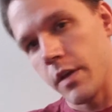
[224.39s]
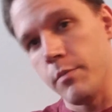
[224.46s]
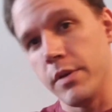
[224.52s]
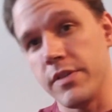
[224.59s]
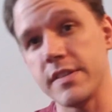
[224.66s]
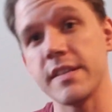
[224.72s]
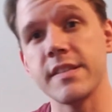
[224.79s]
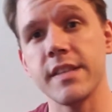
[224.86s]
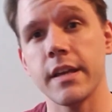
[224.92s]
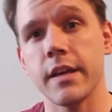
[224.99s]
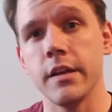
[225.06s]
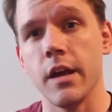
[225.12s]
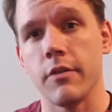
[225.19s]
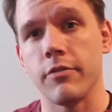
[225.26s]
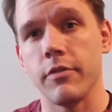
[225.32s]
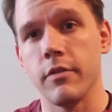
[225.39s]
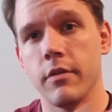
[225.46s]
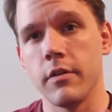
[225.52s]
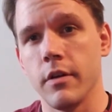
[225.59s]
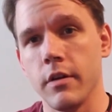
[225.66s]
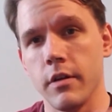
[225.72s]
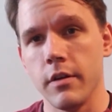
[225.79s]
But this is thick enough.
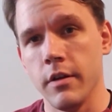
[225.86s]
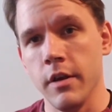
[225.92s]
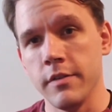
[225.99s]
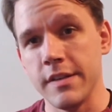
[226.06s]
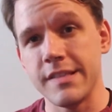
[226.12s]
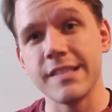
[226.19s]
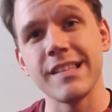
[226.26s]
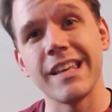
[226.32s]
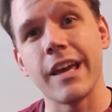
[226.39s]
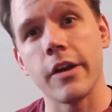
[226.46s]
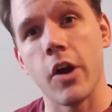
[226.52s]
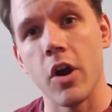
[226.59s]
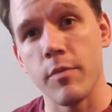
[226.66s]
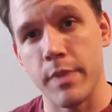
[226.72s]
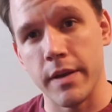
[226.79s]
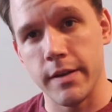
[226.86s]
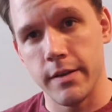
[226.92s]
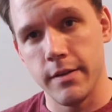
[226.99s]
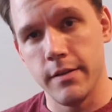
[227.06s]
This is like a carpet.